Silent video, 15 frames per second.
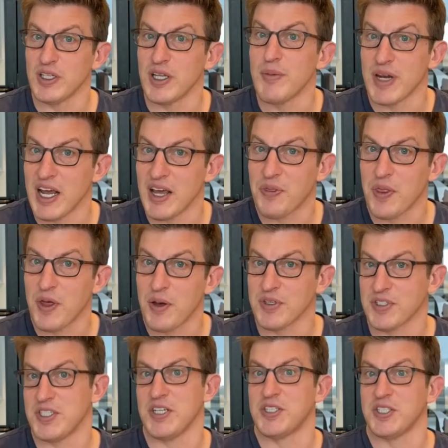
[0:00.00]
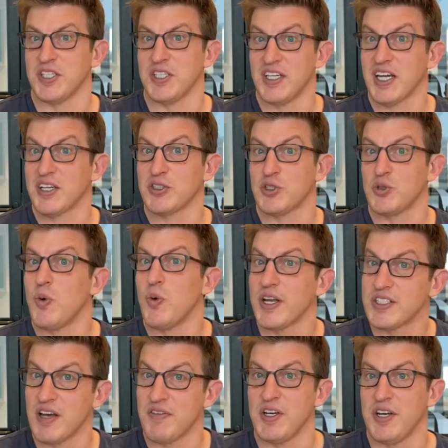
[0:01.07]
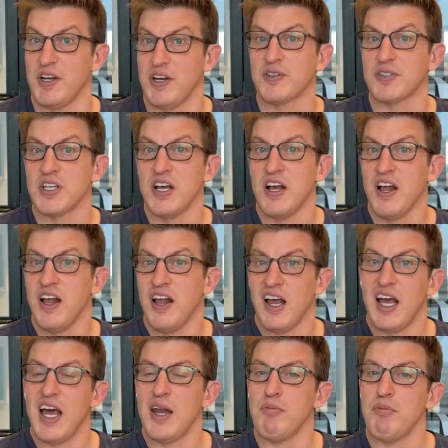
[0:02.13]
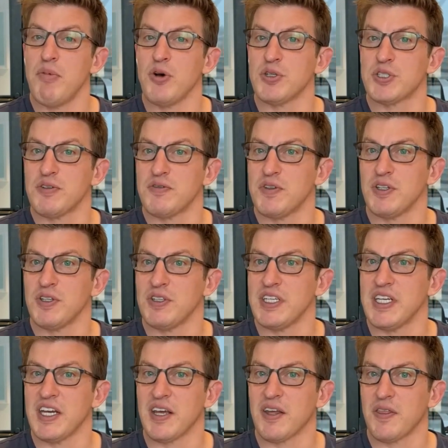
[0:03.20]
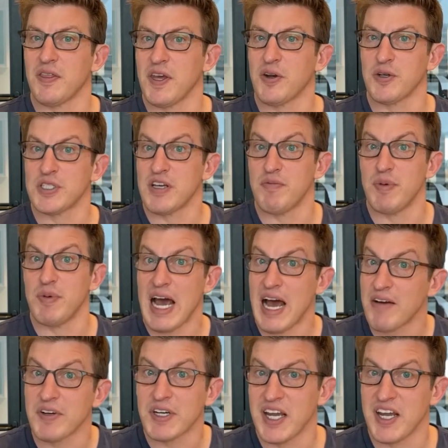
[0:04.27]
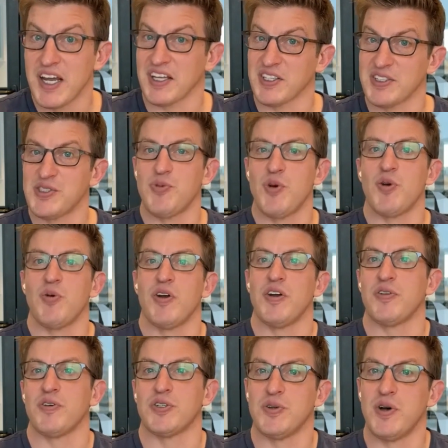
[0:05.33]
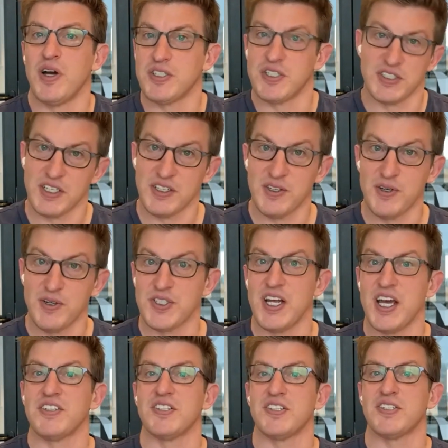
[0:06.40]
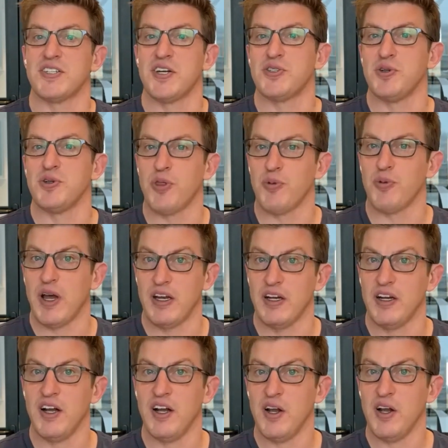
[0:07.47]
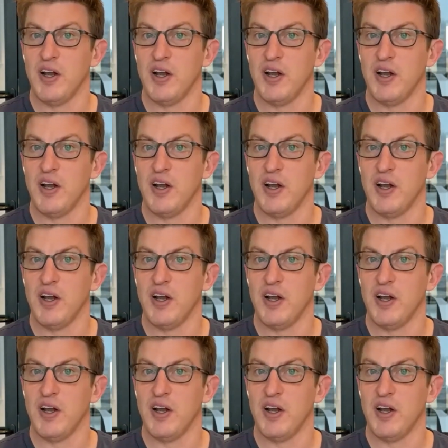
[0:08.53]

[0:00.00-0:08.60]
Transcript: eliminate them essentially in the next 27 years. And most of the leading thinkers have been advocating this in one way or another. So I just think there's an existential threat,